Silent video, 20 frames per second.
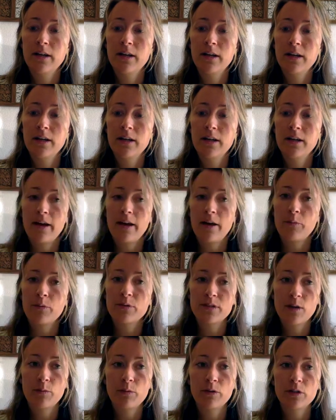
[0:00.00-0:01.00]
was
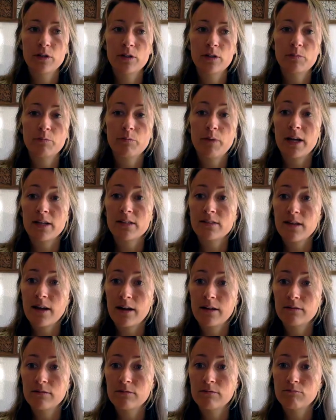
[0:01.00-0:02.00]
able to pass that
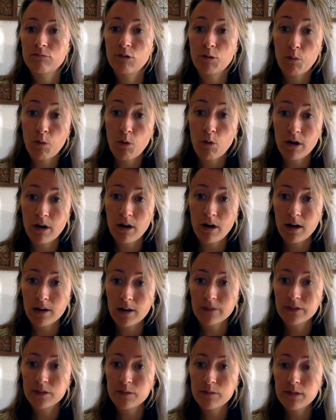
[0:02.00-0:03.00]
report off
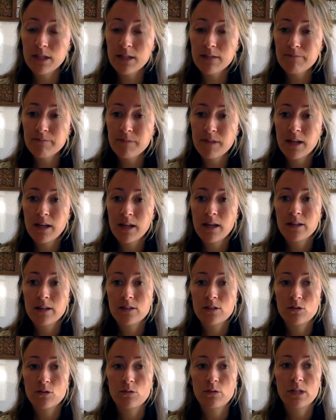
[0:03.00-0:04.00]
to me
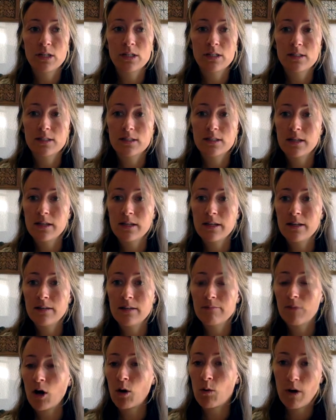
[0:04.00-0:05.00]
so we could see
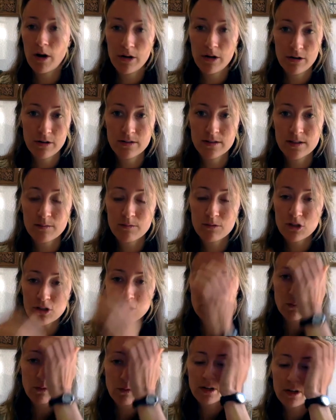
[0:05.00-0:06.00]
our water consumption
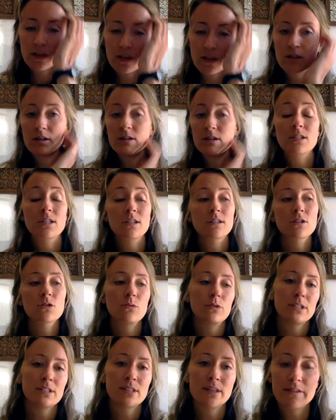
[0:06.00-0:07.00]
2013 to
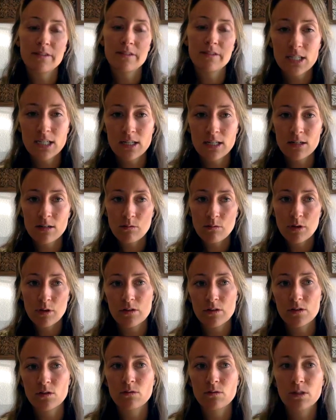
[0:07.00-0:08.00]
2017. We
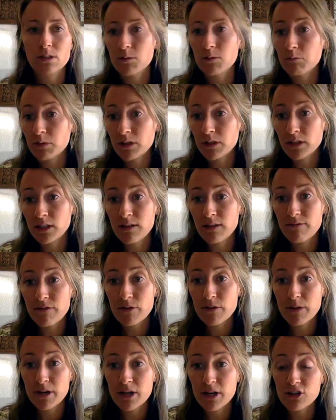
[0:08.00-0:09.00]
also looked at billing
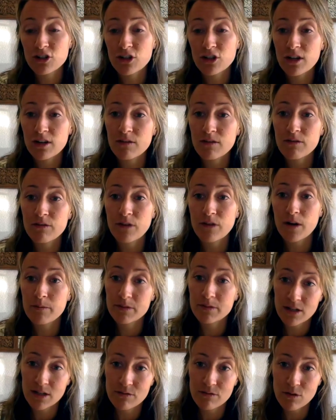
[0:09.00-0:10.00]
information from
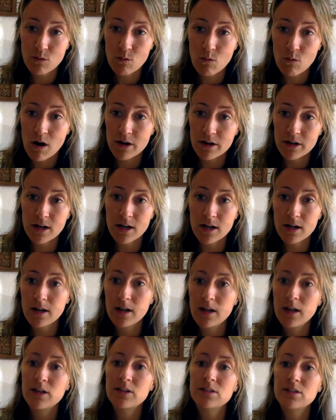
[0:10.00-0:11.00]
Denver Water
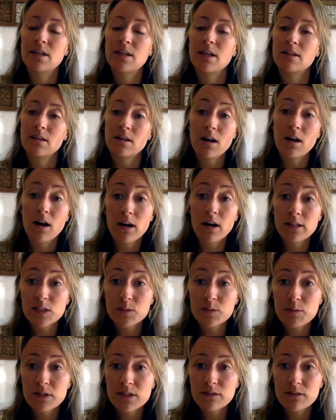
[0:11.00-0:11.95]
to get the cost piece of